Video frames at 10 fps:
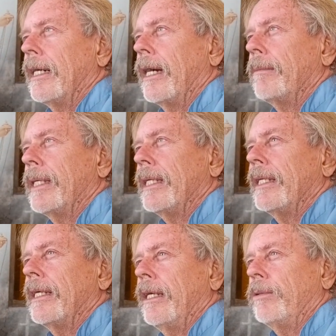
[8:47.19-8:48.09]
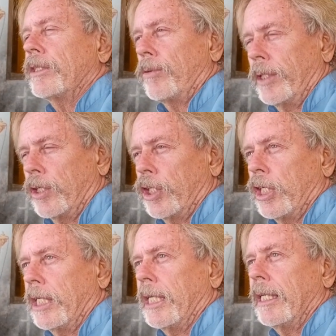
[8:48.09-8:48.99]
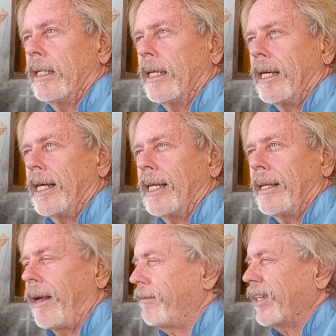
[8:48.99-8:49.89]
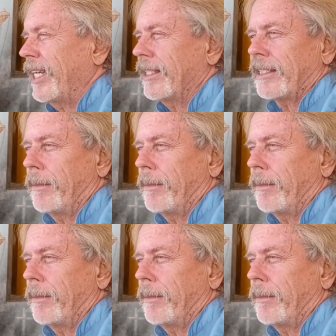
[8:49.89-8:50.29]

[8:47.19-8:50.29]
I mean, he was a real good, I forget,